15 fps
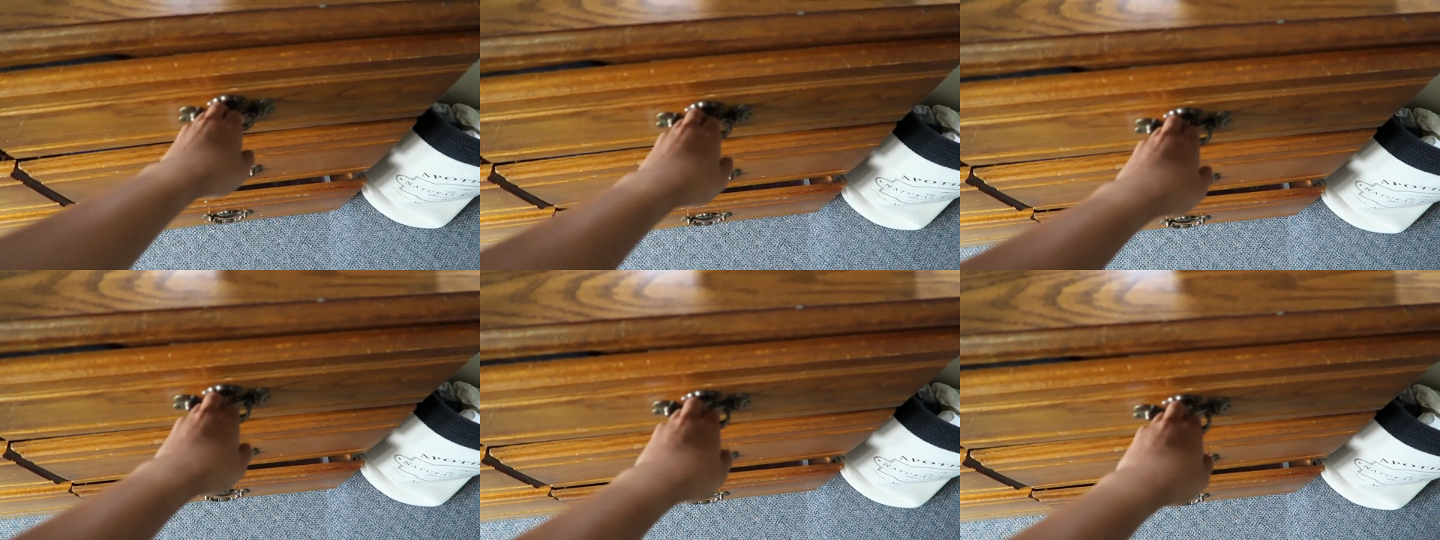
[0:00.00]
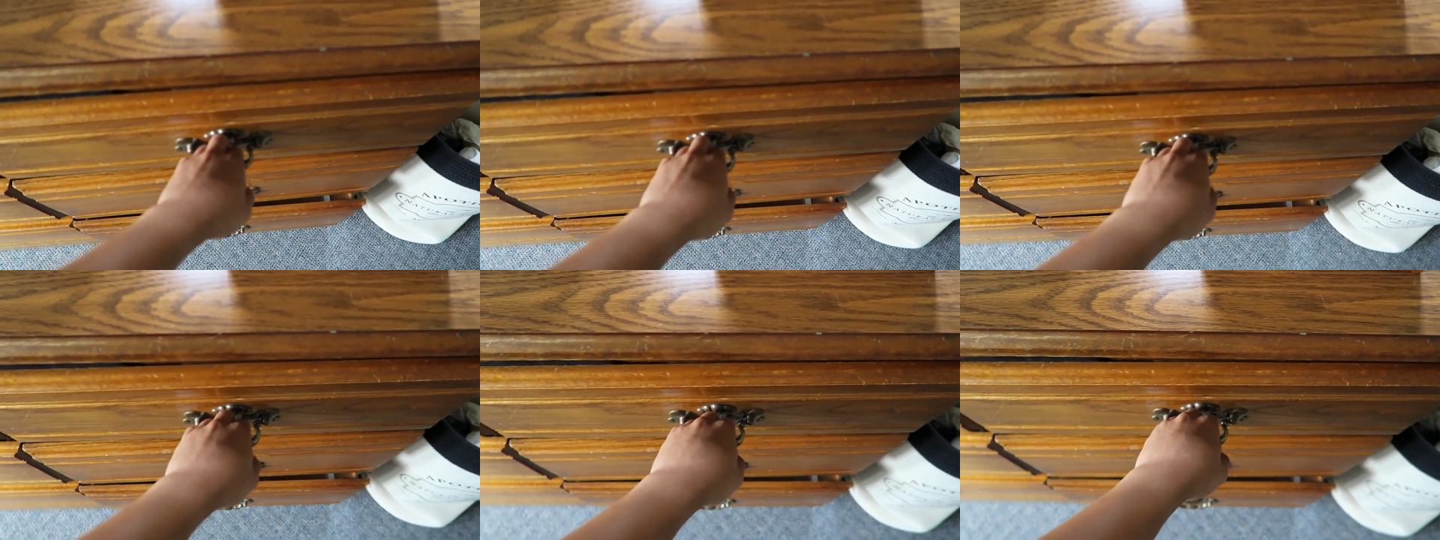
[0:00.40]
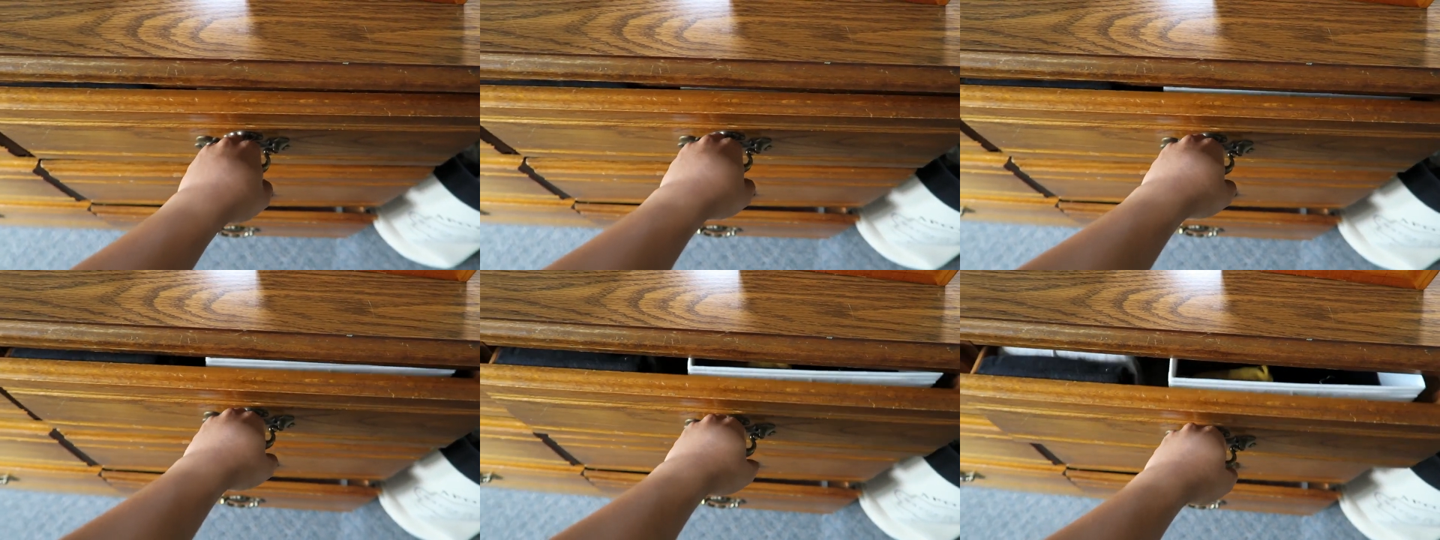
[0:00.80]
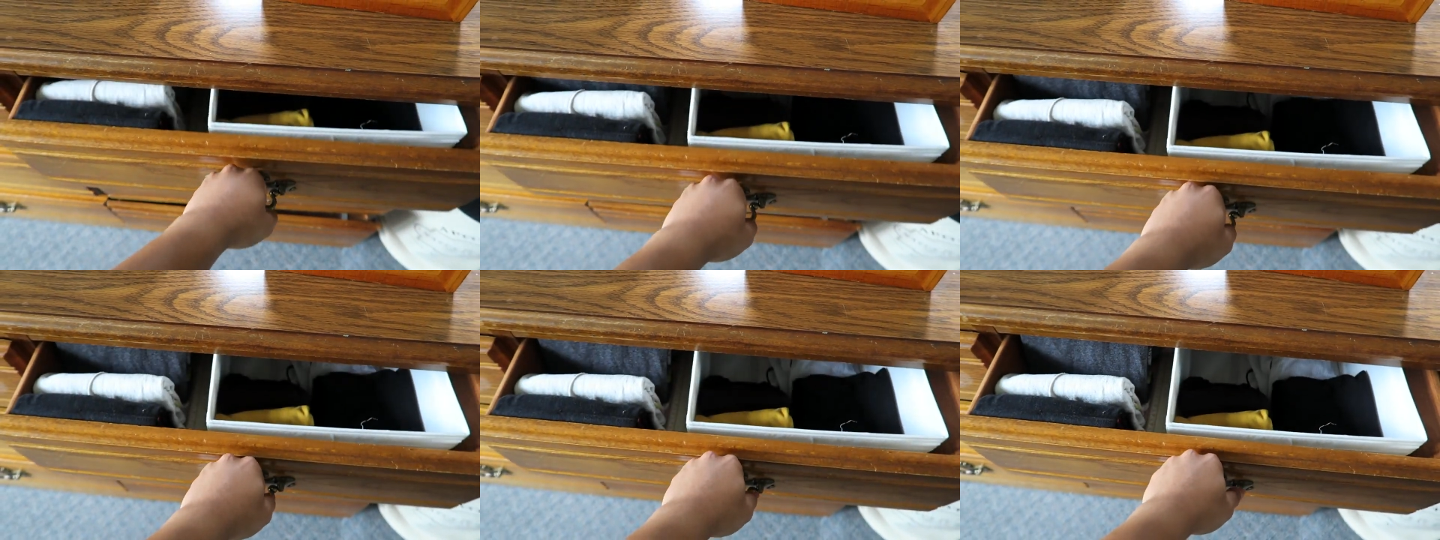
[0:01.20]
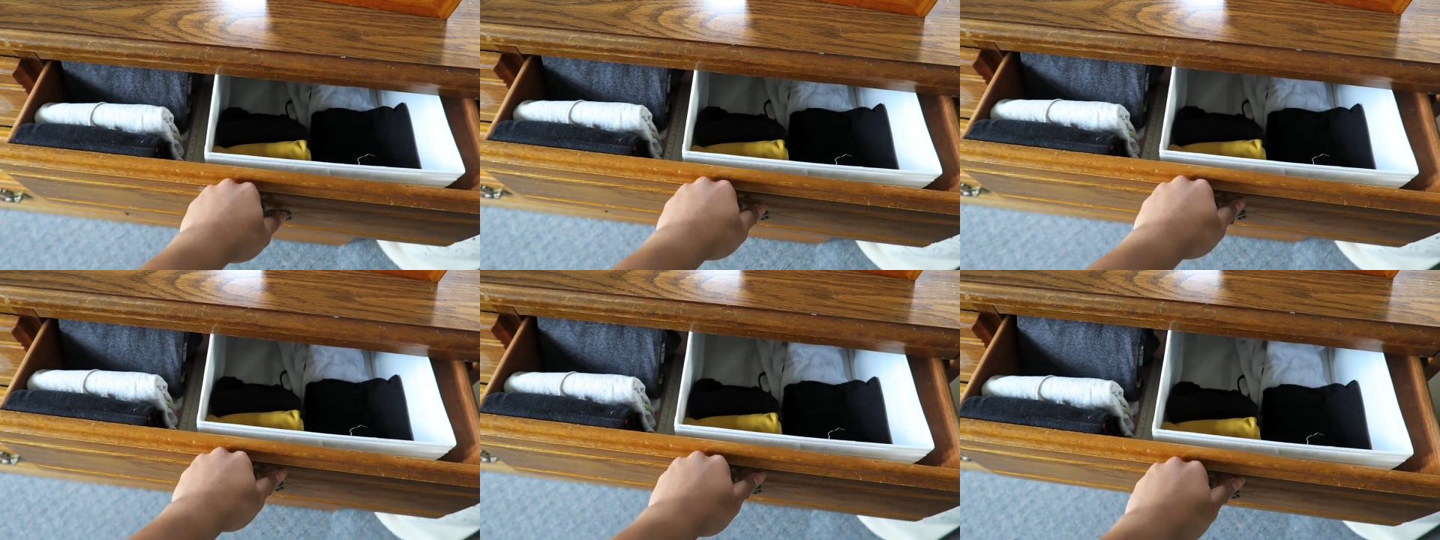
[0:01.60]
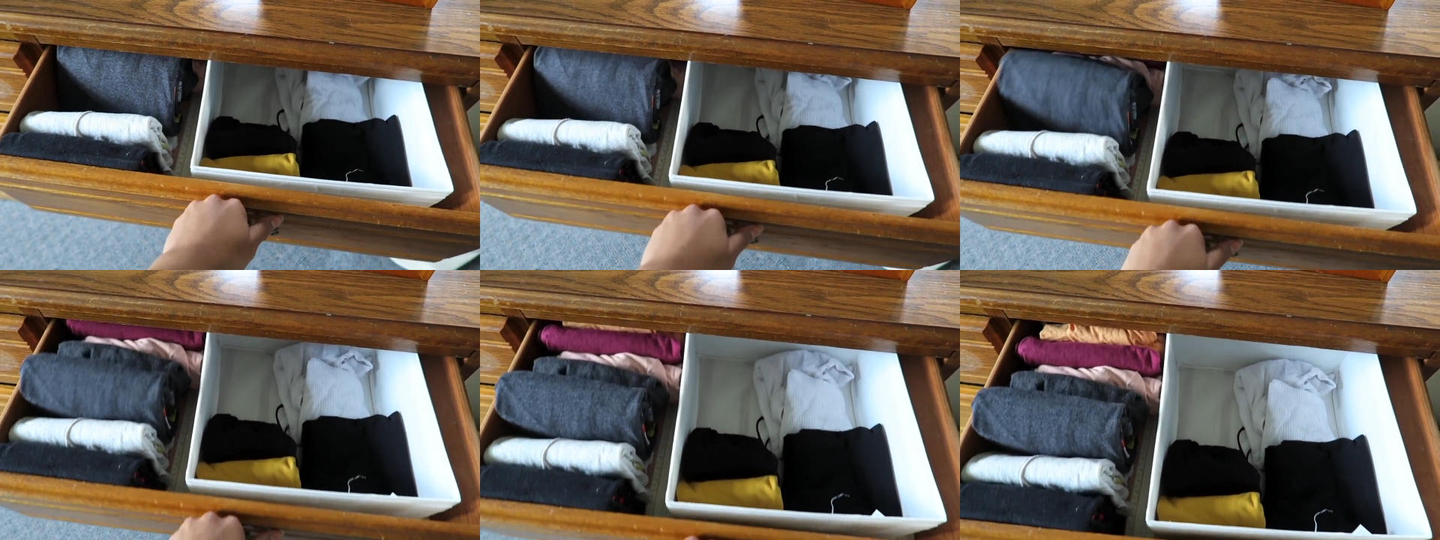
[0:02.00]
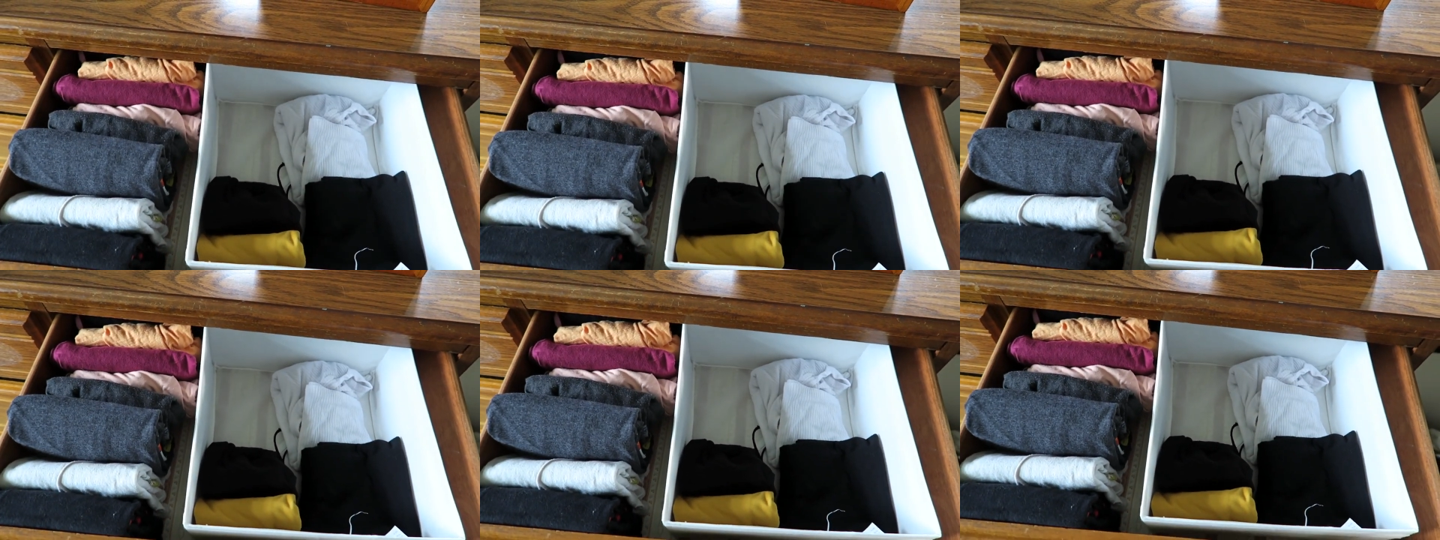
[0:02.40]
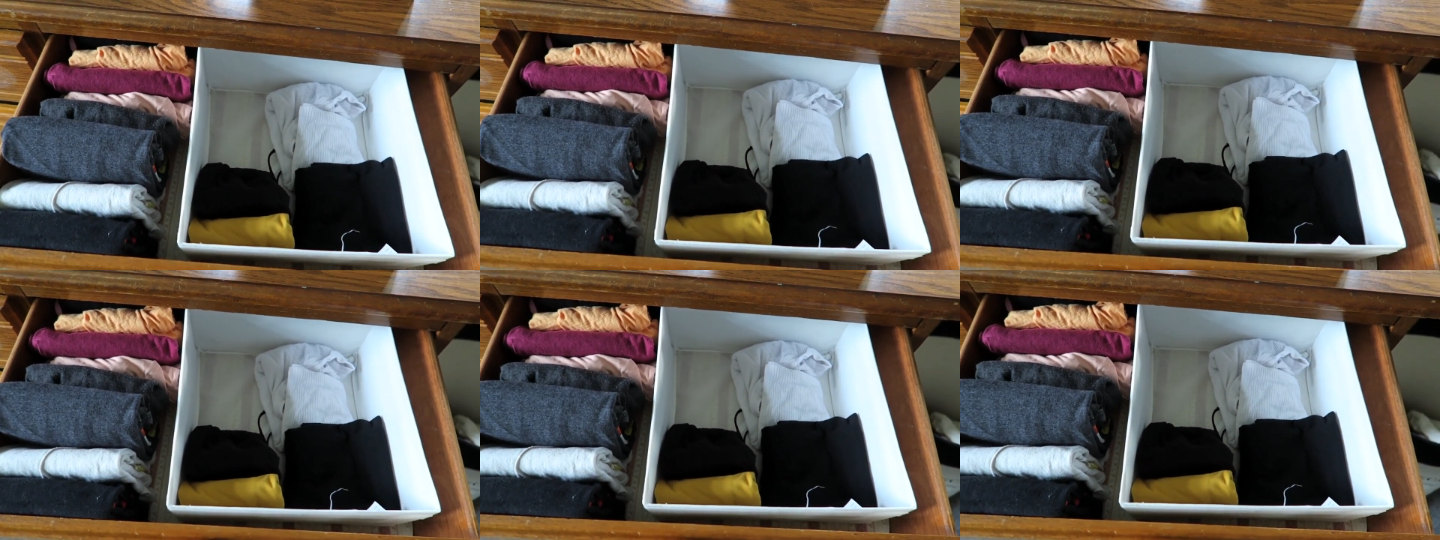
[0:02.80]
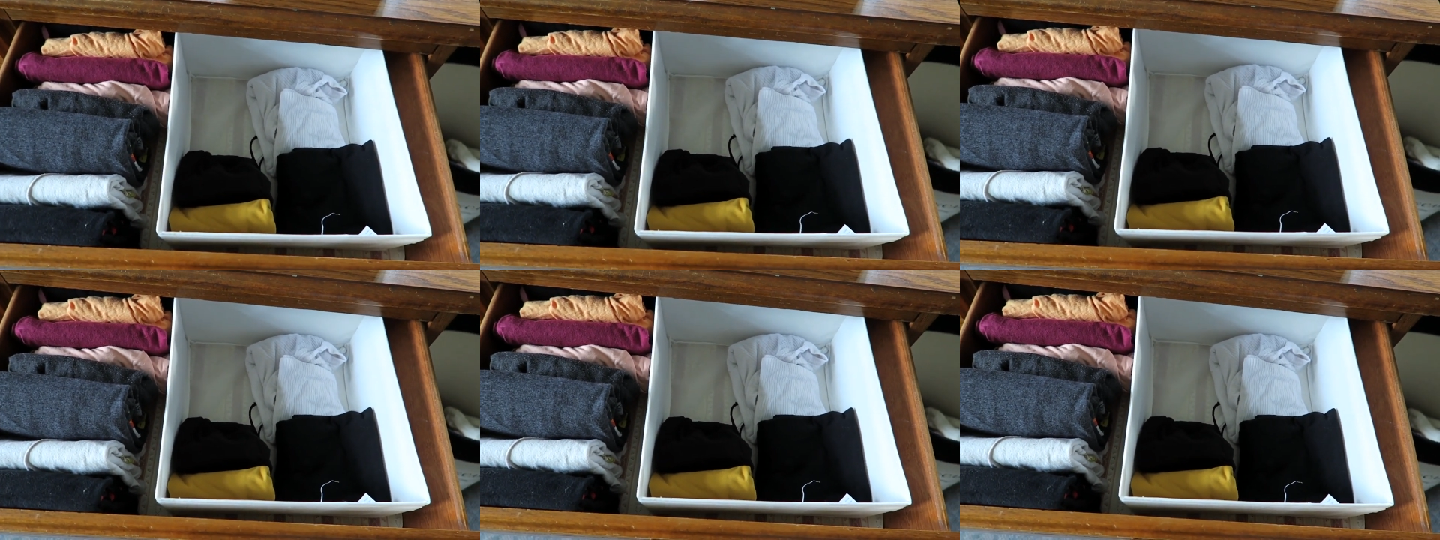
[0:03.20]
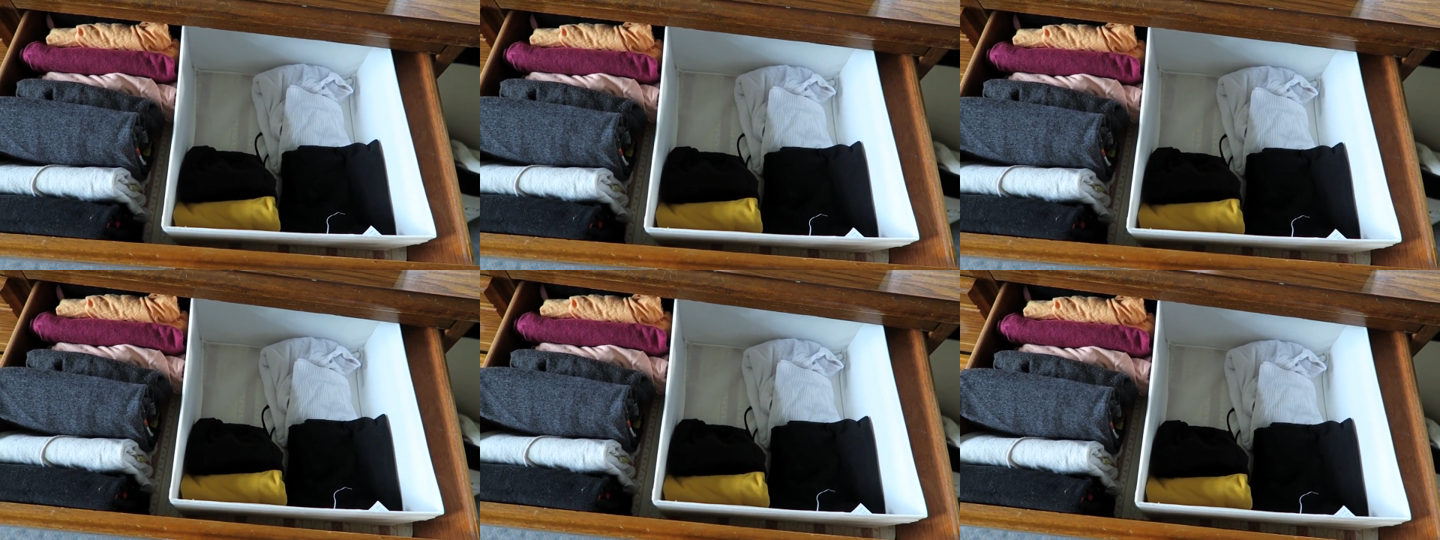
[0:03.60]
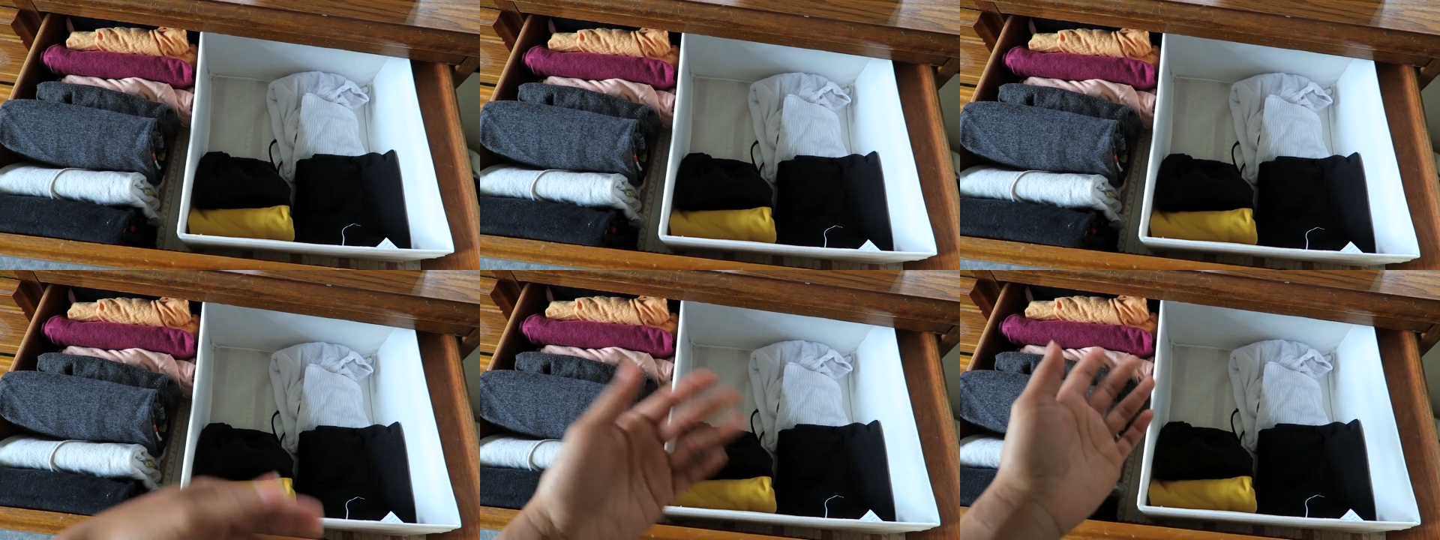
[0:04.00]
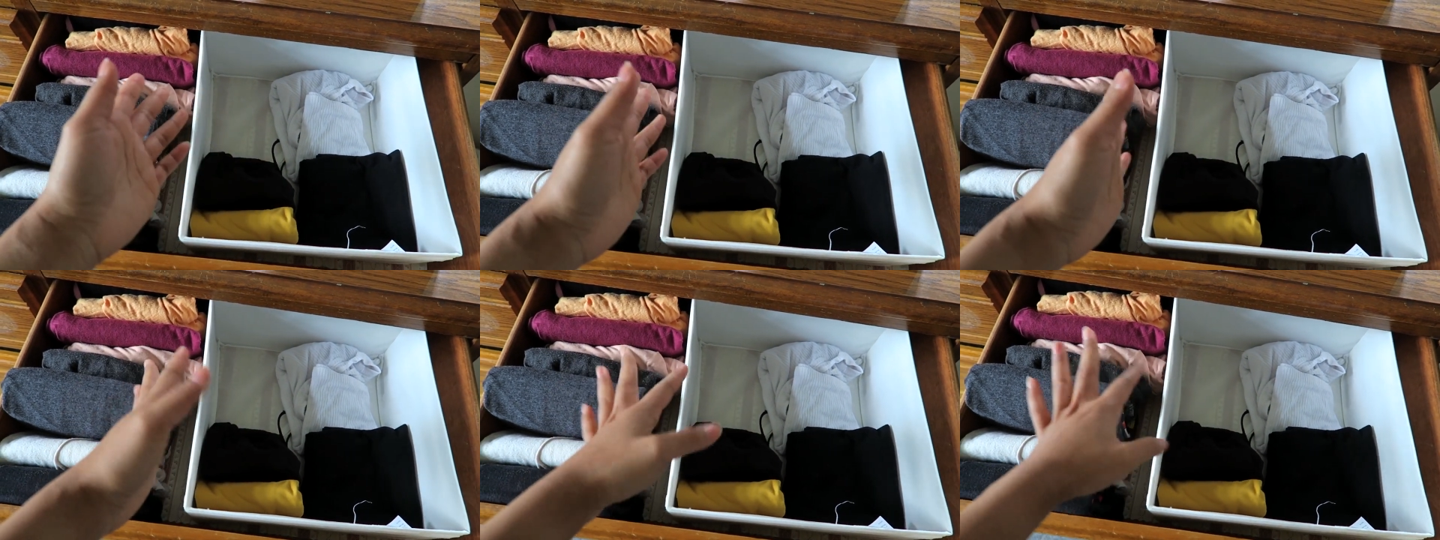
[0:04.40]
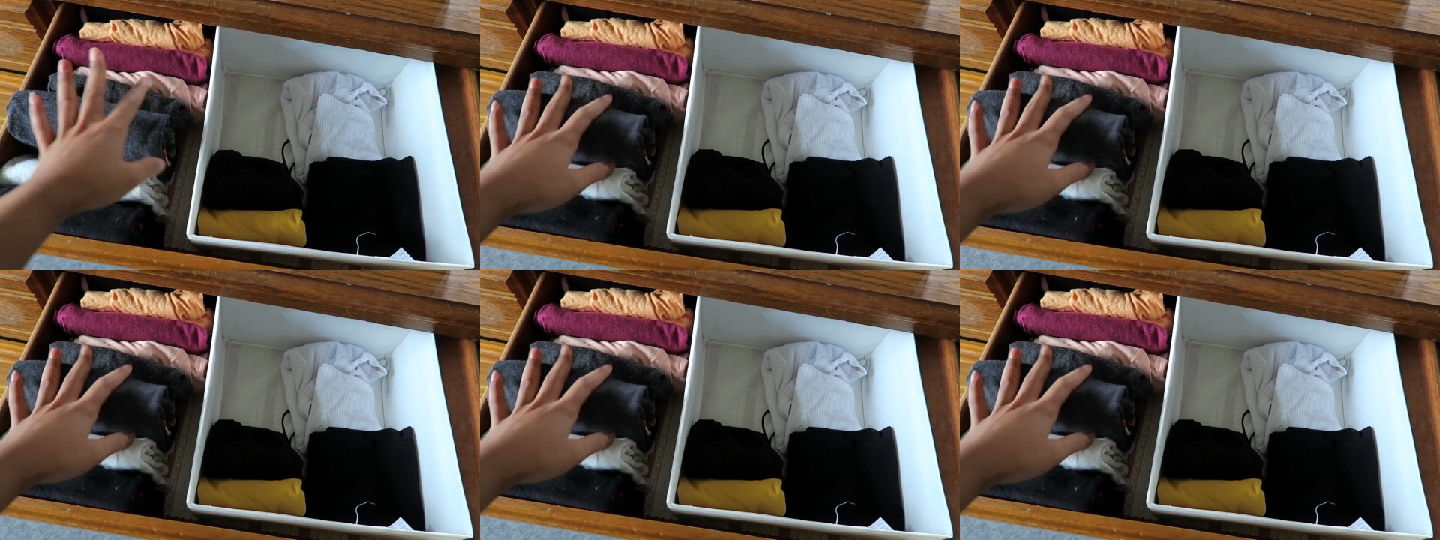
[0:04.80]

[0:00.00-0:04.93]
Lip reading: [unreadable: no face in view]